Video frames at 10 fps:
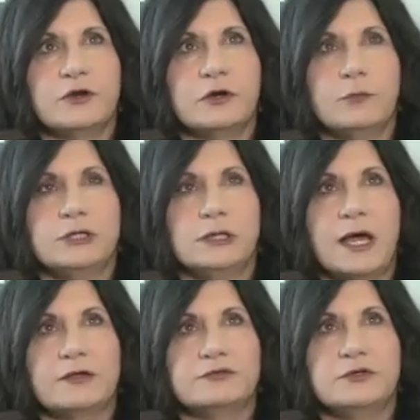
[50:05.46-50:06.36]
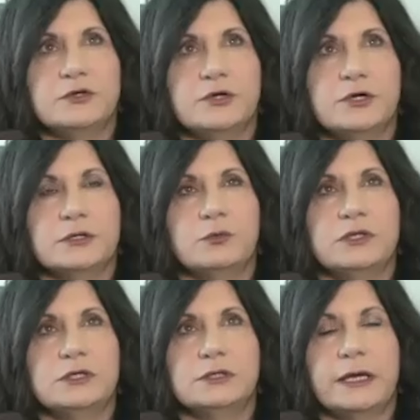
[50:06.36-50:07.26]
ceremony last year,
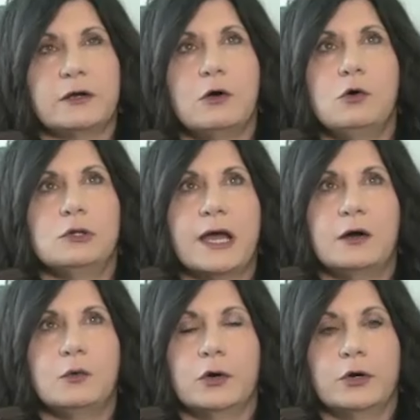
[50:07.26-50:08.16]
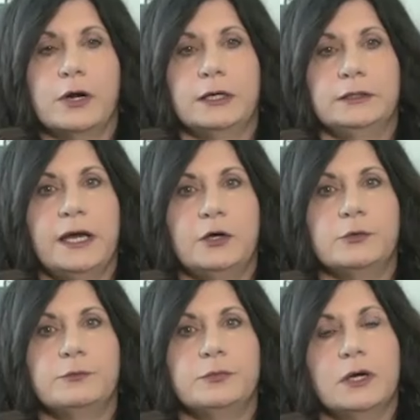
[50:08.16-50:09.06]
we did like a whole hour on
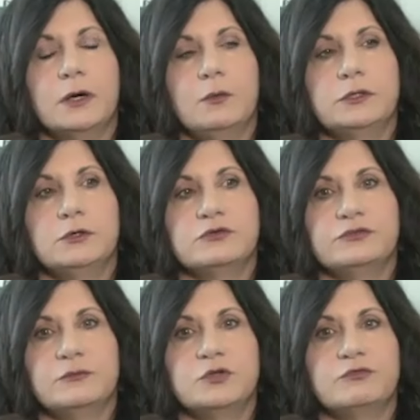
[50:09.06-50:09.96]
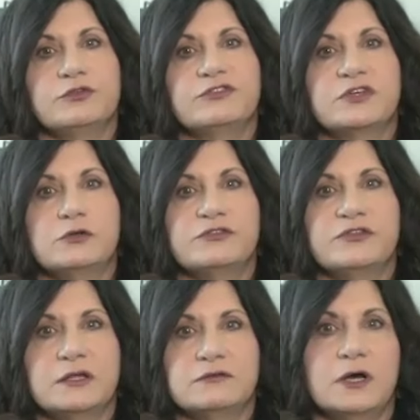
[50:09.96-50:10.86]
how to, just some different skill
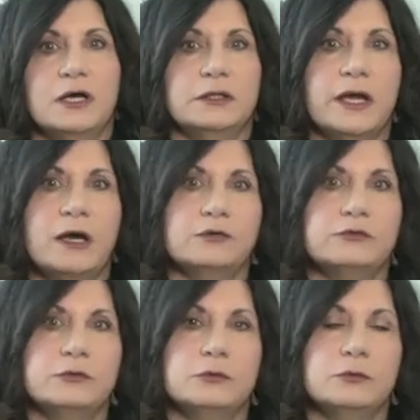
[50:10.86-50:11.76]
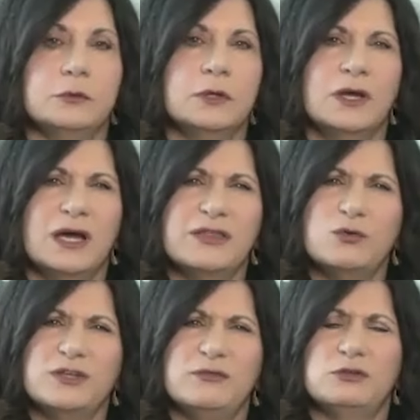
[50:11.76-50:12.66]
sets on how to, I think
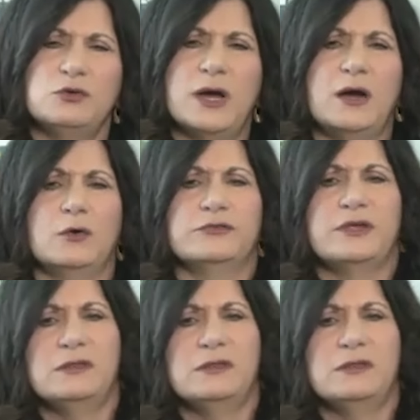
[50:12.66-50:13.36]
it was even 2 hours.